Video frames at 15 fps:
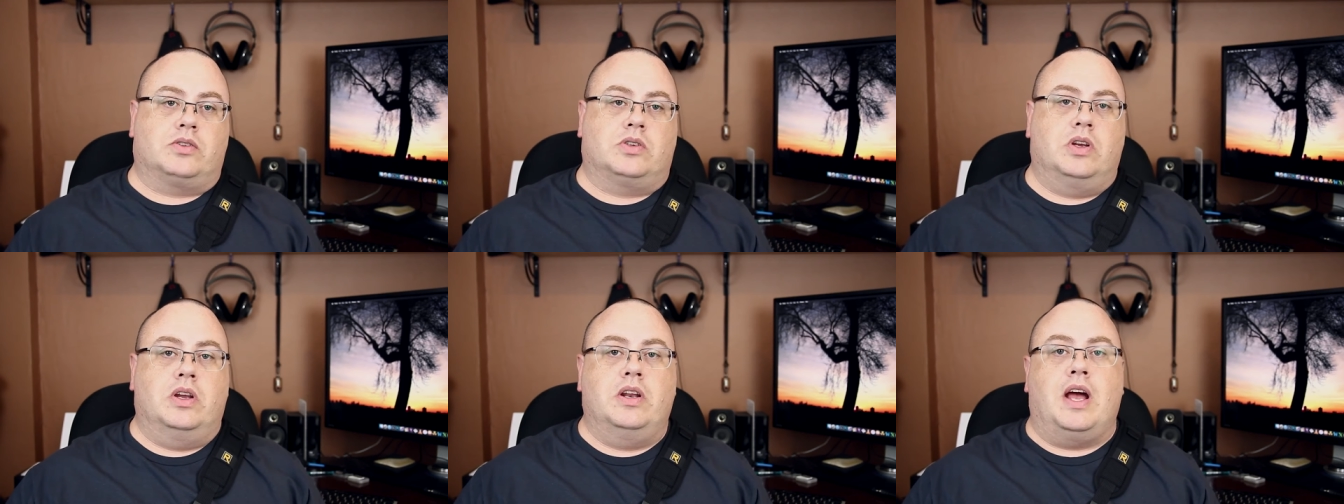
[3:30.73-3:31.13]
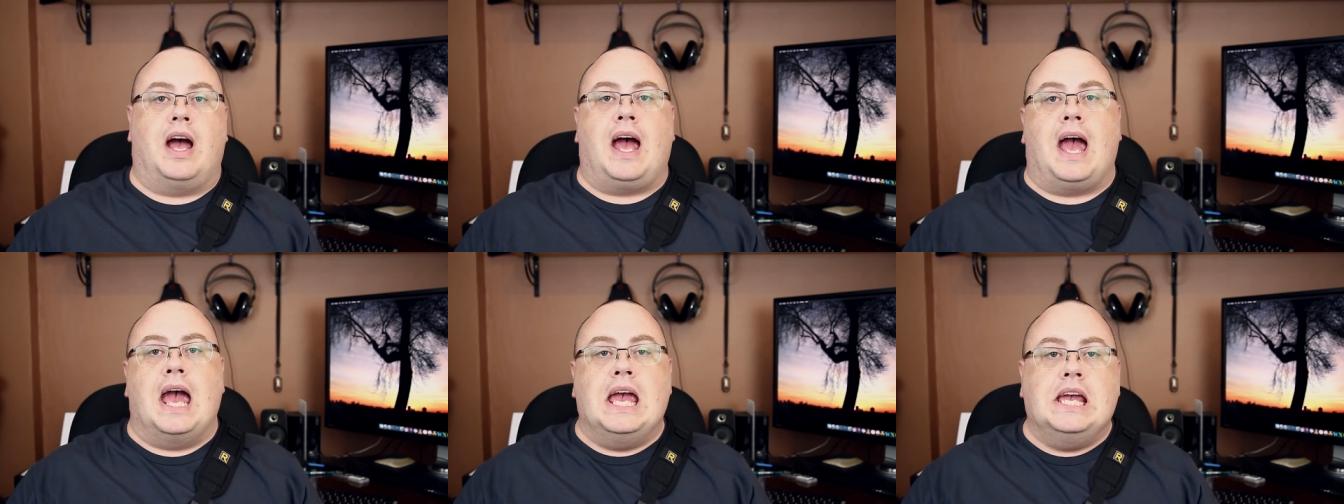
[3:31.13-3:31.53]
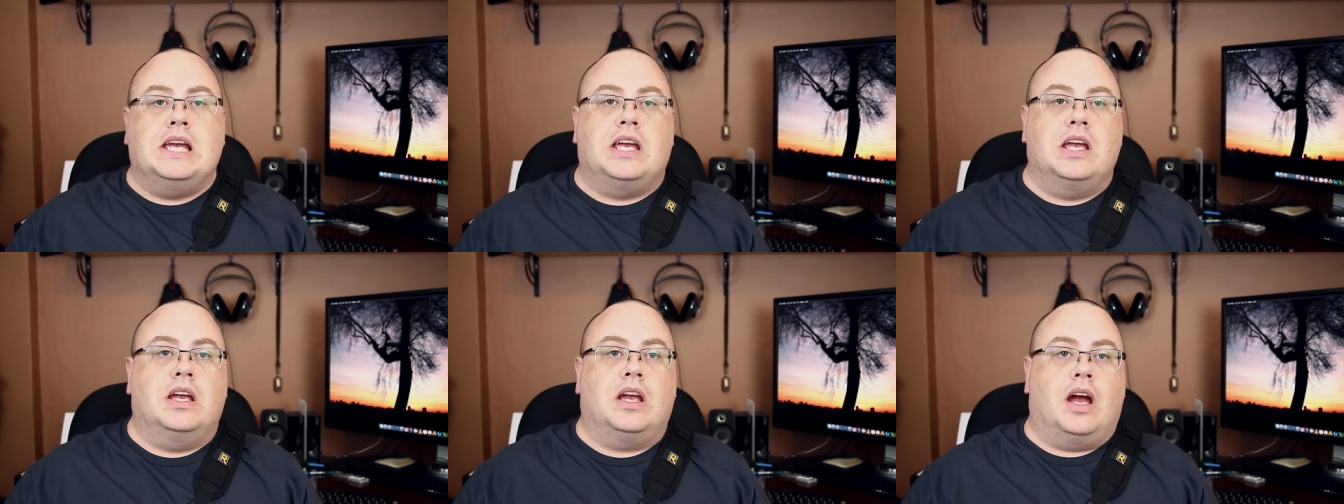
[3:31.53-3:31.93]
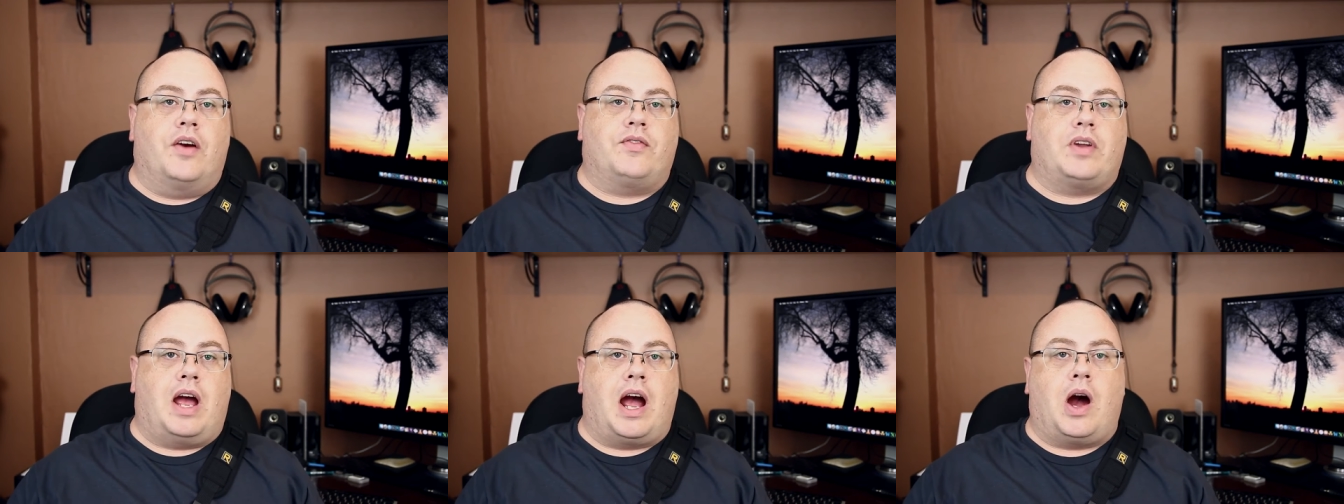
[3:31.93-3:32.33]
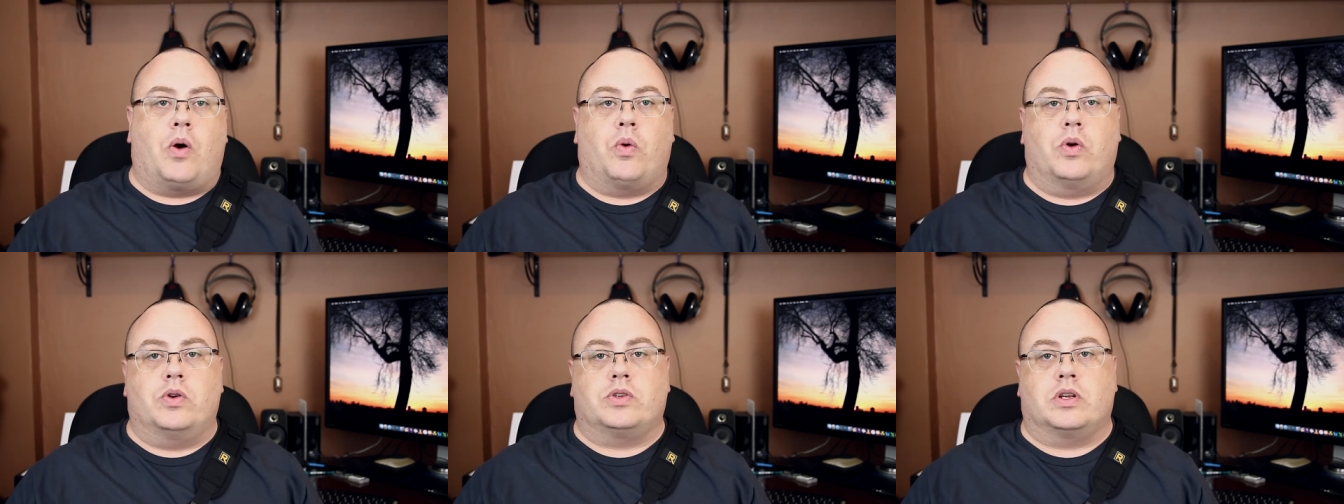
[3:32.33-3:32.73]
So you're not aching after
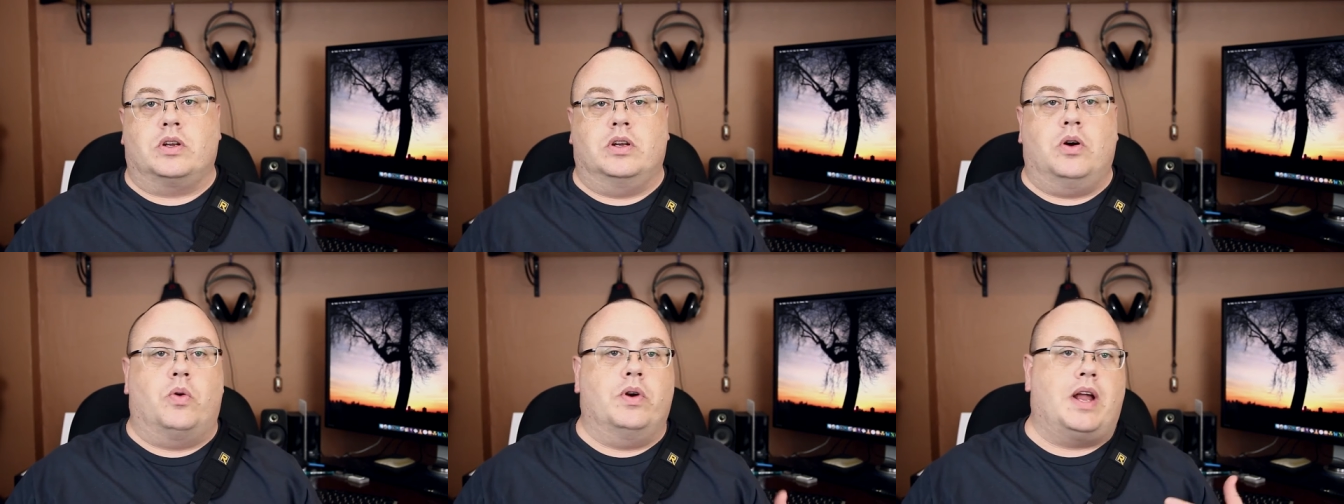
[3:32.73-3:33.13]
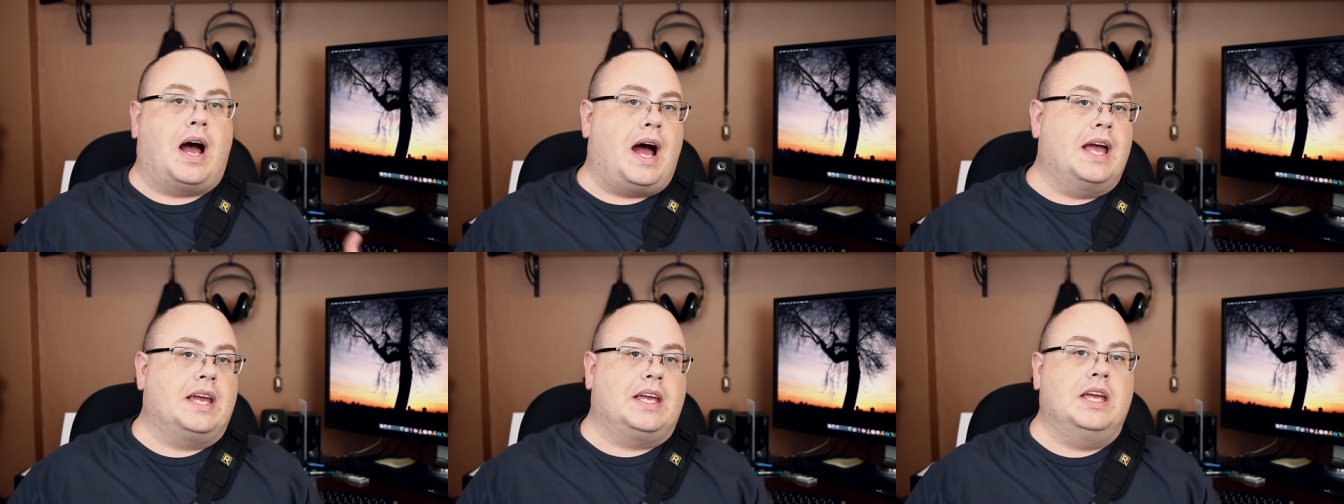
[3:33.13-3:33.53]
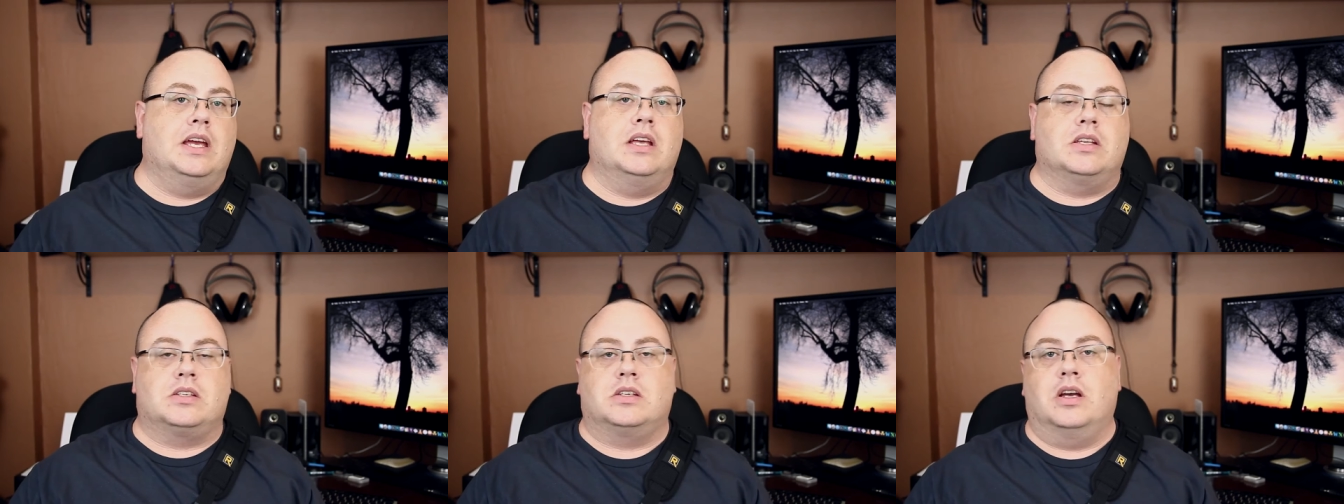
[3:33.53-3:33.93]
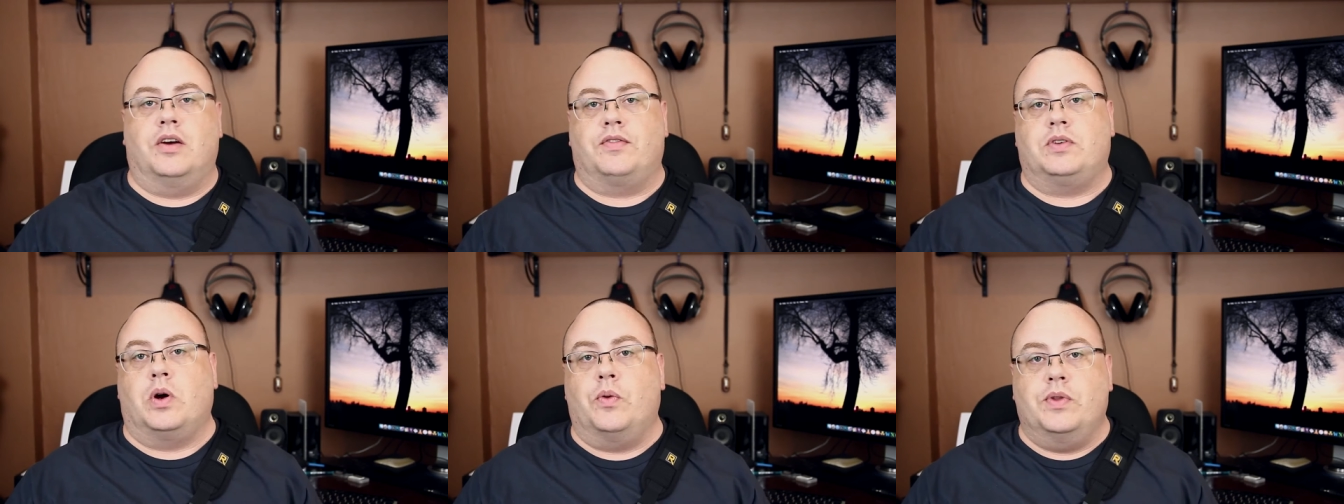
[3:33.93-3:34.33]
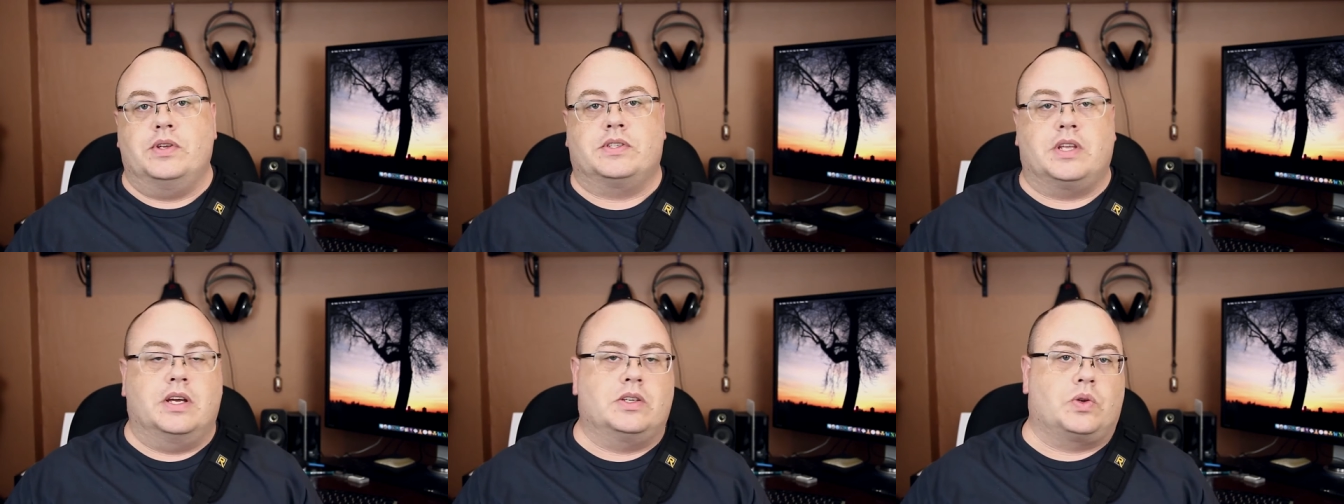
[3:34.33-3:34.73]
hours of going hiking and stuff, toting
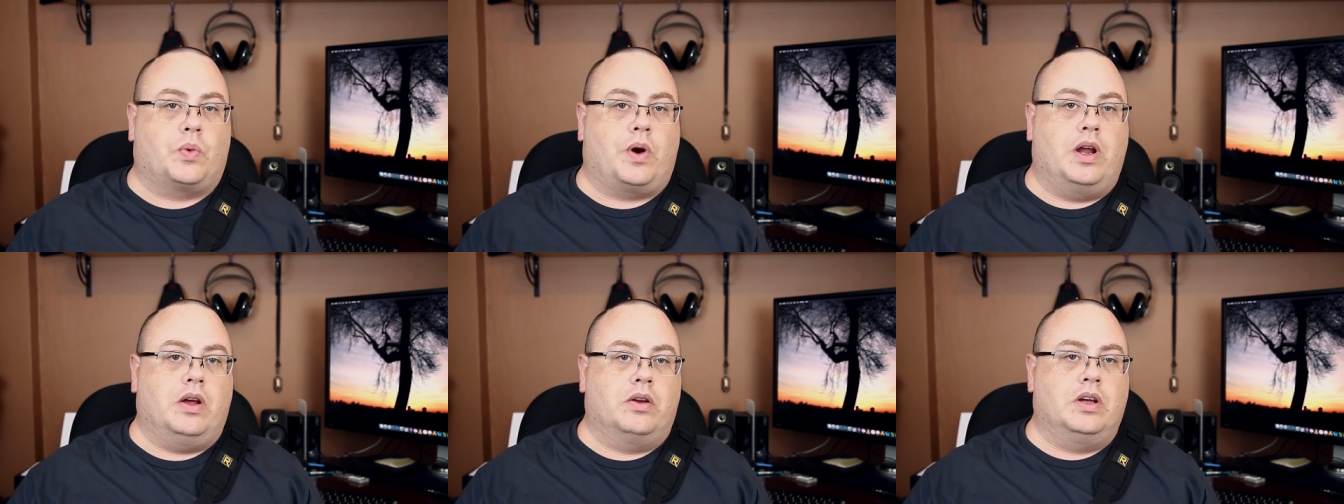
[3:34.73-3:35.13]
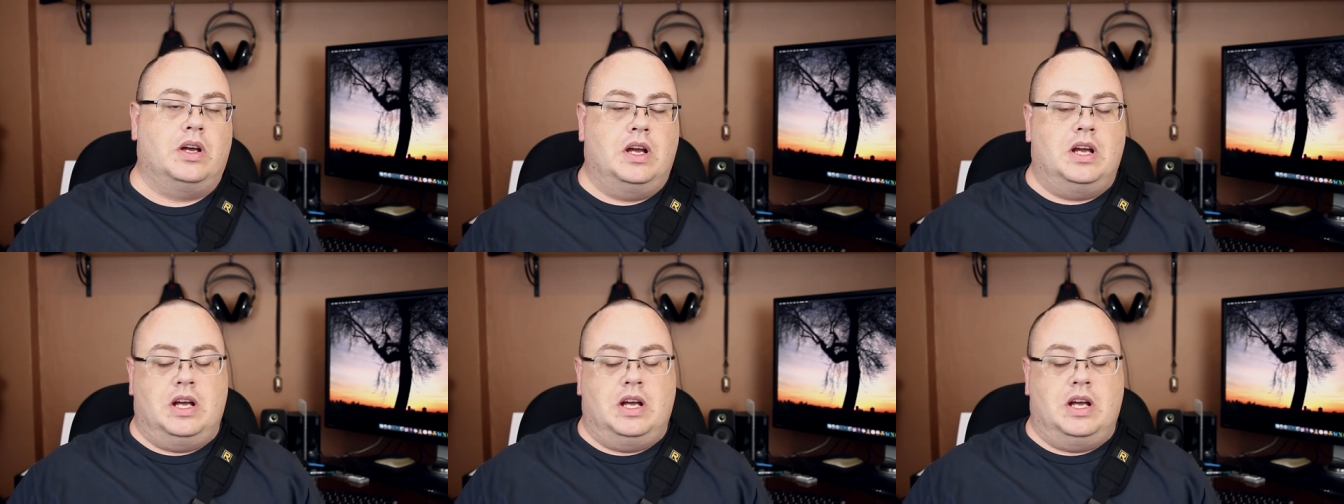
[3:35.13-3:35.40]
these things around.